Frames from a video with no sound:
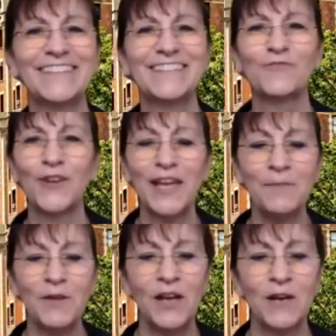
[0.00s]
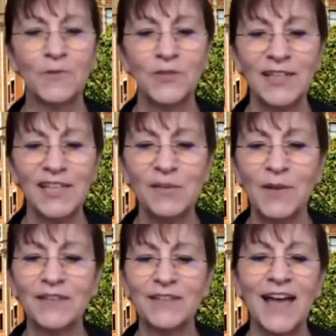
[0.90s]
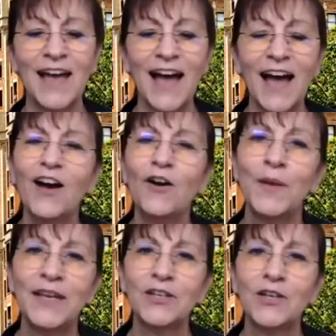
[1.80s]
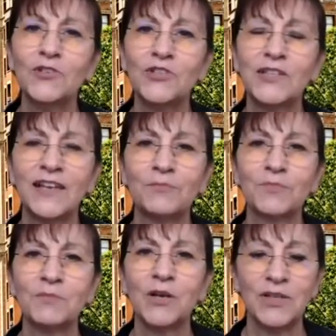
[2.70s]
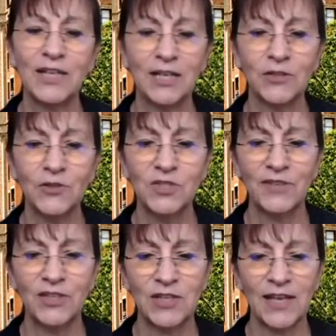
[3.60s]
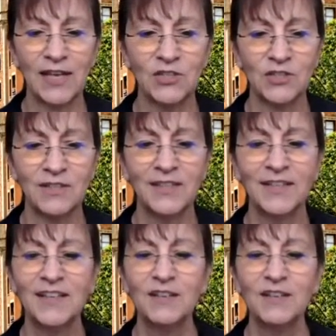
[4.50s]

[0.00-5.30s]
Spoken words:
It's a frame for thinking about how pedagogy can promote inclusive education,